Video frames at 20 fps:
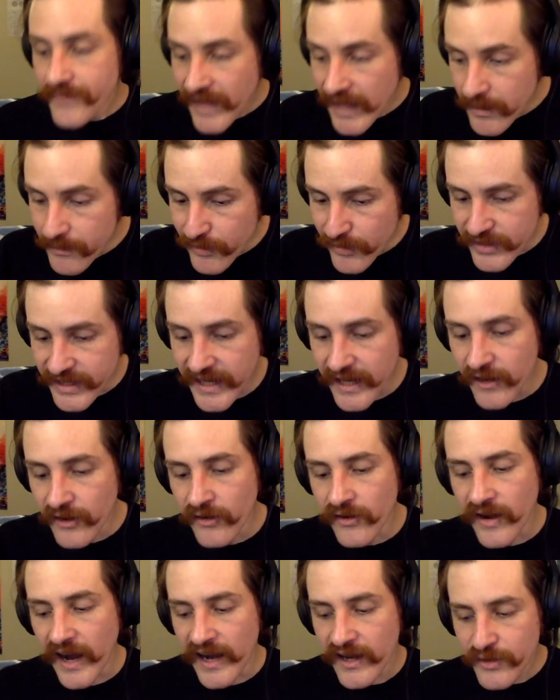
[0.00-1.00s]
In
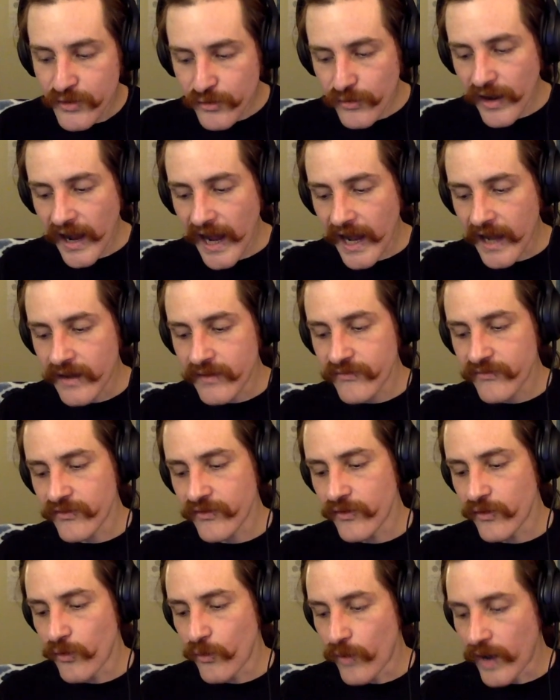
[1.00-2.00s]
particular, I do have
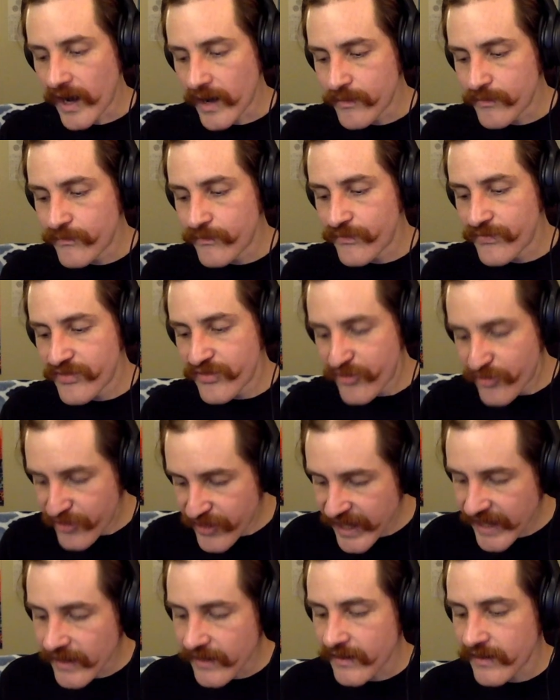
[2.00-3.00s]
what I
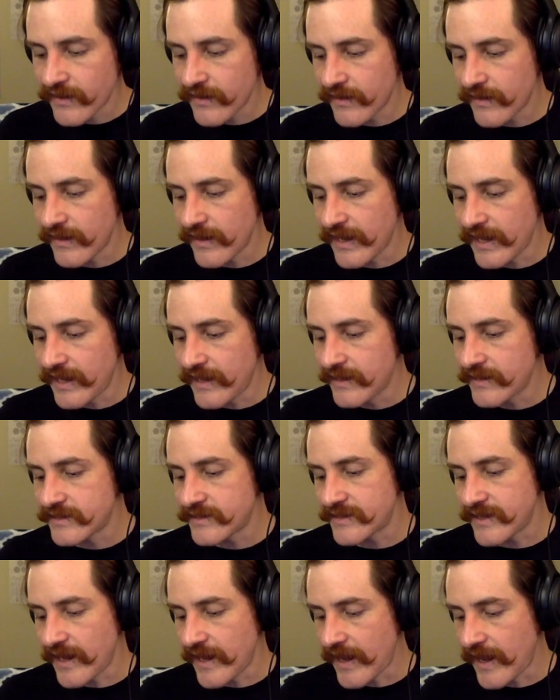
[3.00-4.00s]
think
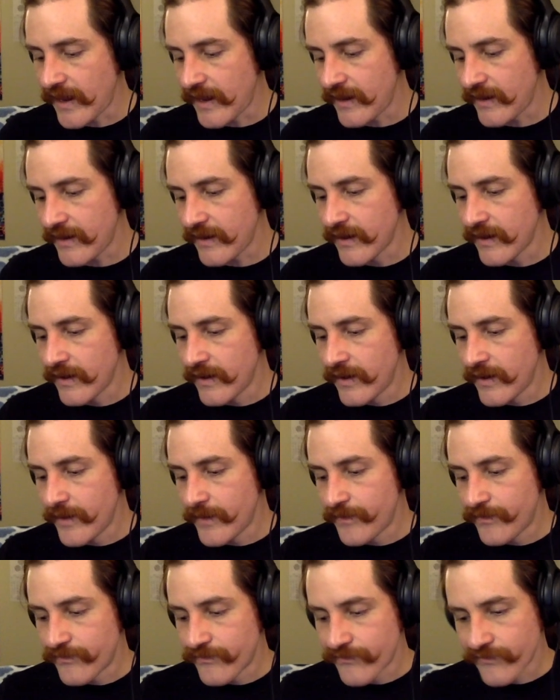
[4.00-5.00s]
is a
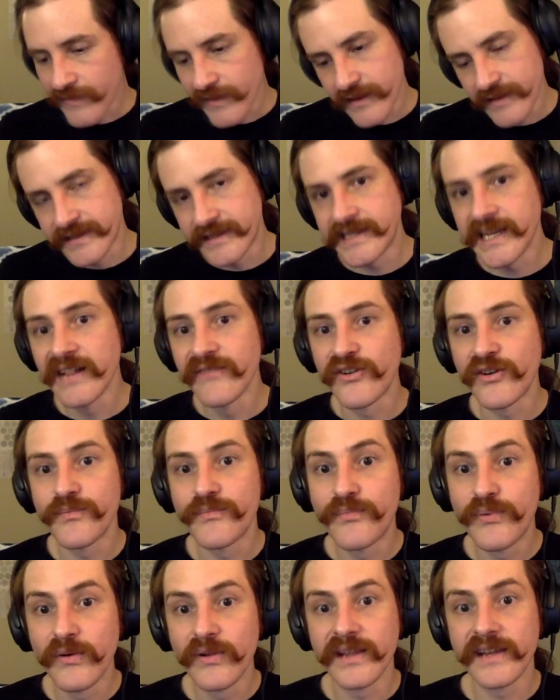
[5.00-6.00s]
silver
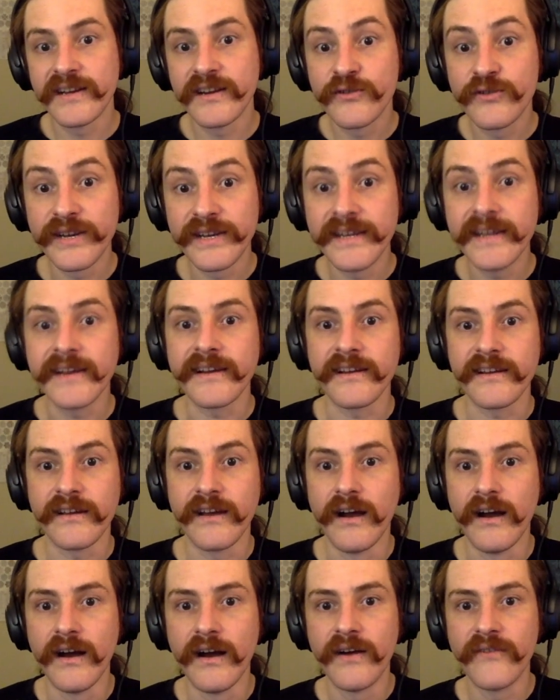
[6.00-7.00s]
bullet critique
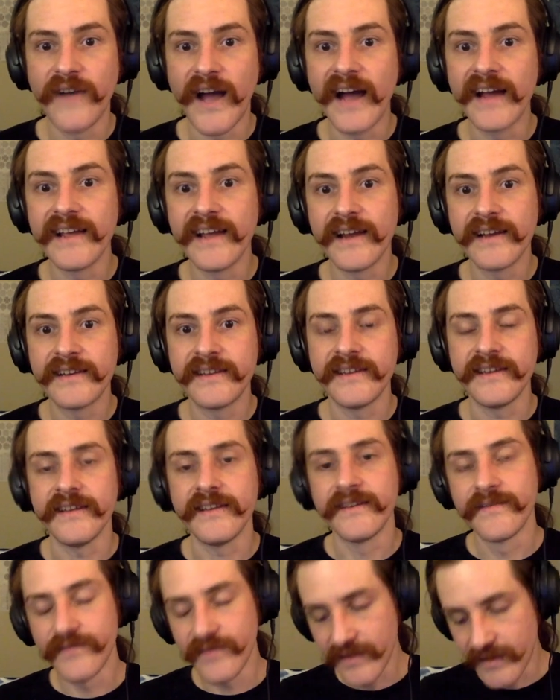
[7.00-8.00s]
of
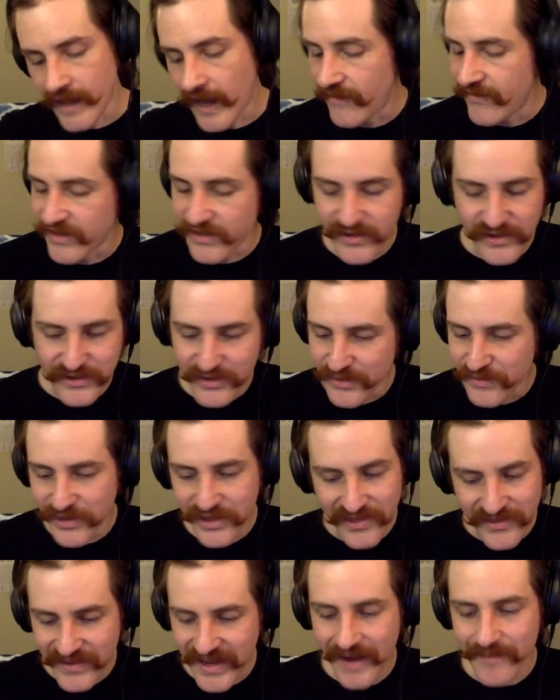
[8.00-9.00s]
IIT having to do
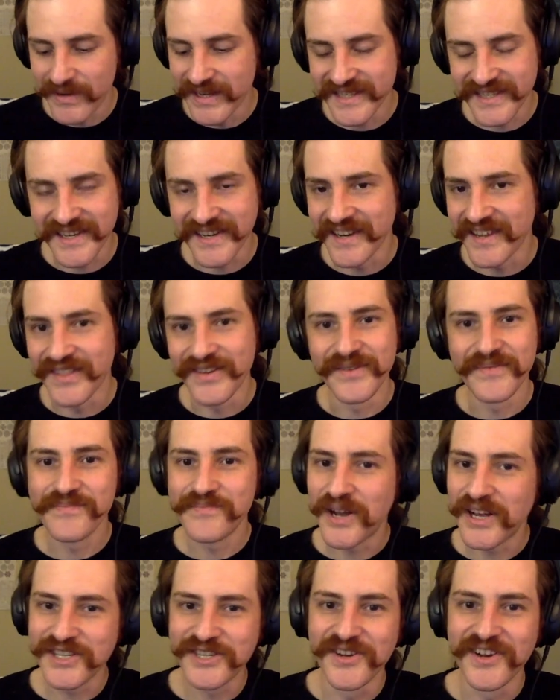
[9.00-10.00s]
with, basically their
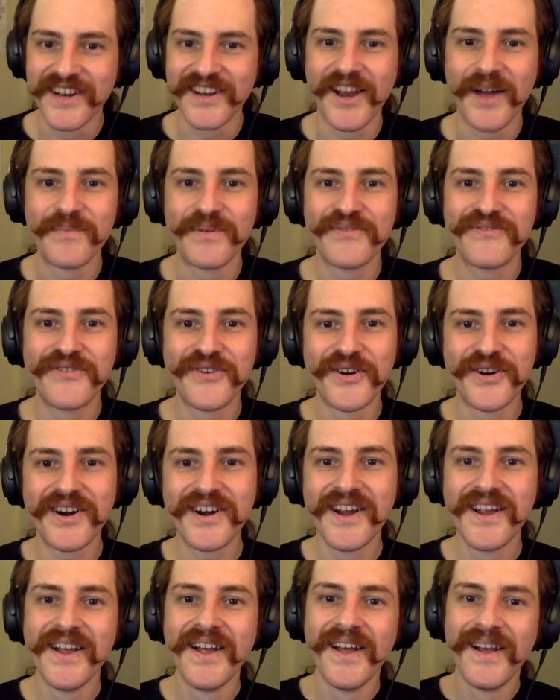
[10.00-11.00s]
postulate number
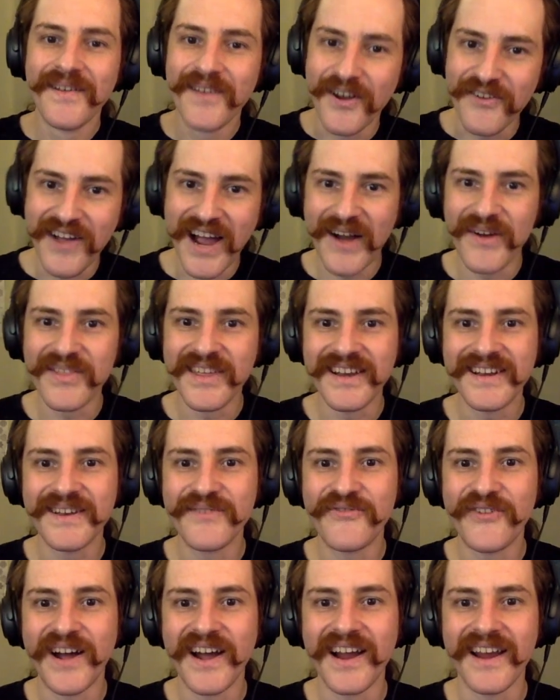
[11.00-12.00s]
4 of how they
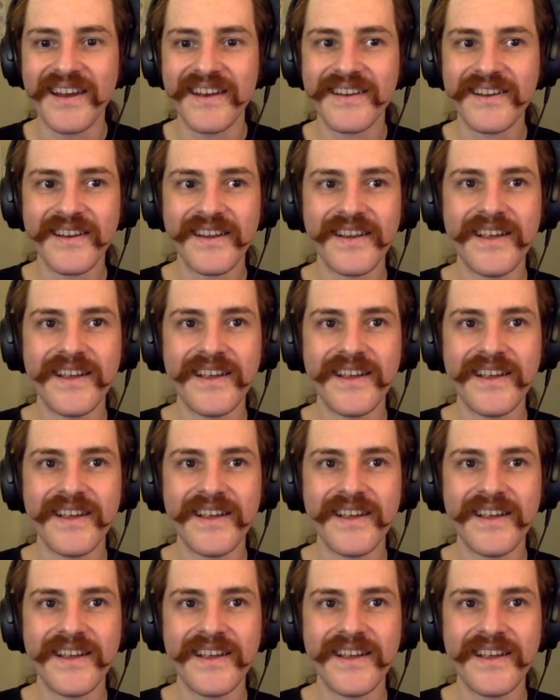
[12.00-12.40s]
defined